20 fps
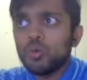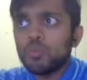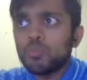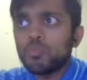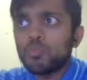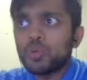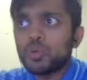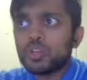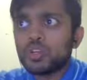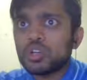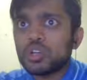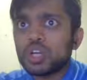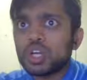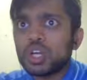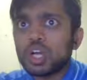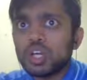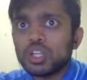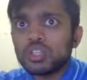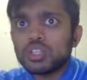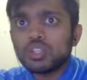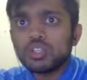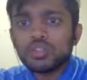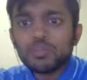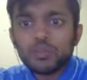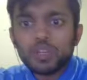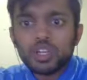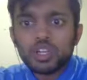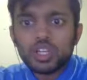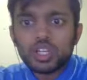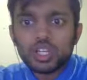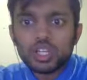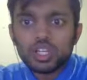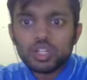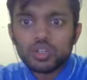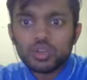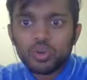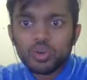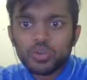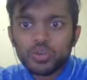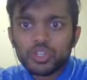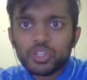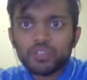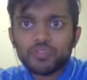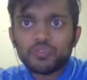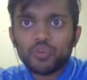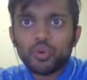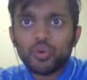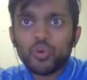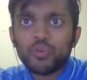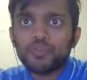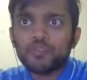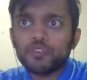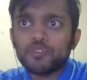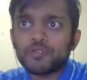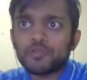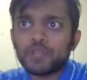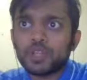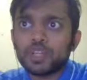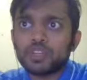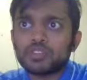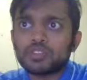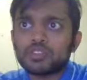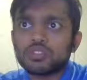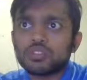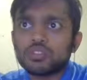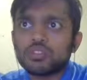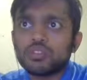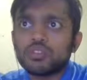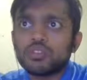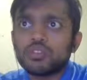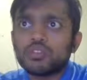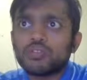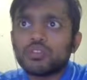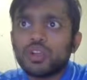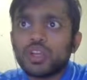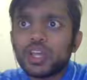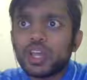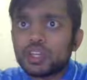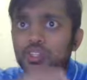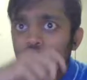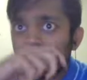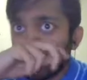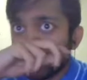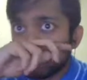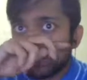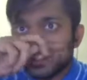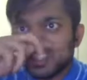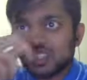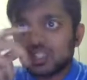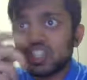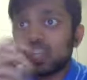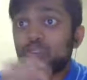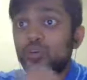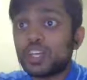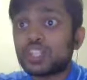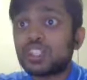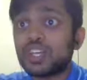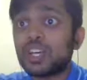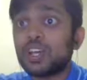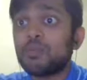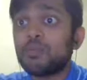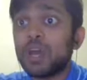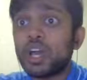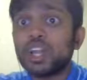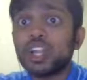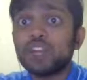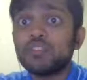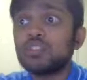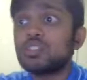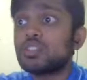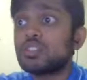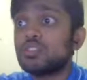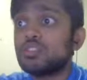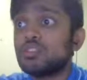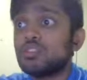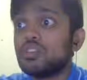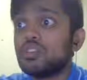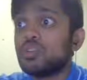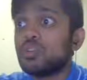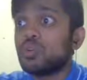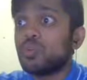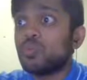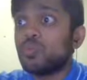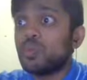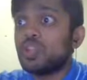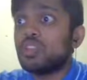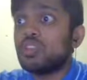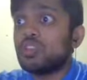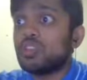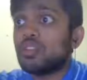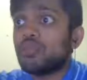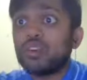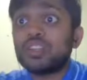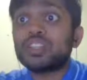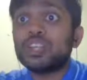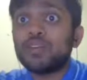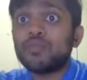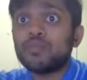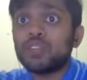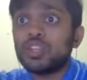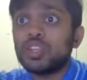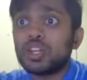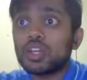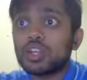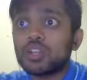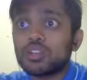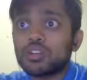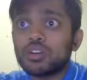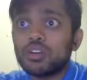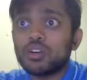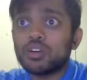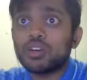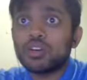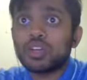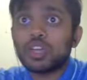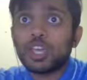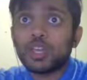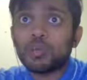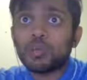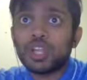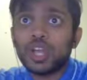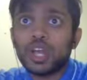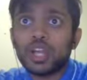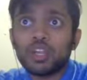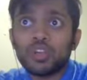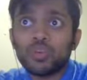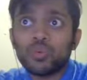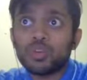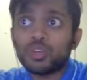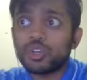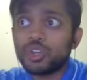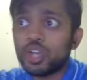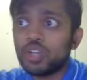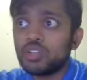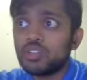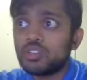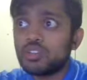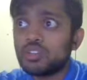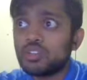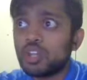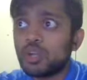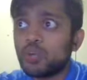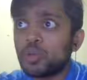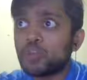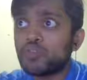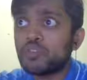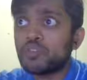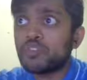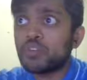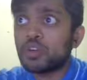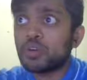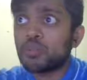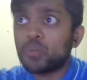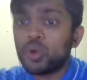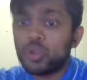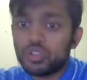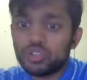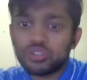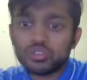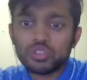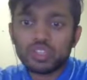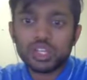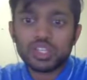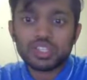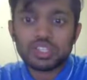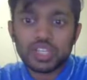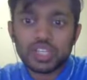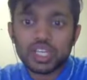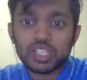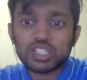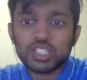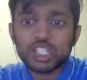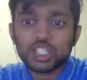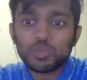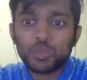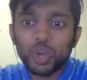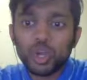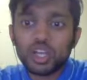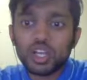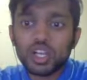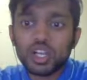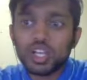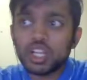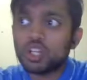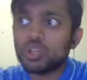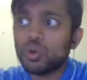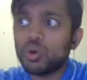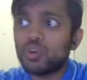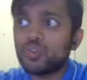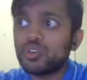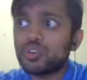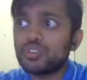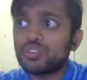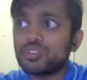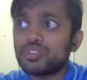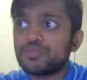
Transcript: put a considerable lead over fifth place. So if you look at the table, say West Ham and Everton West Ham win their game in hand over United, they'll be on 51 points. So that's a 6 point lead over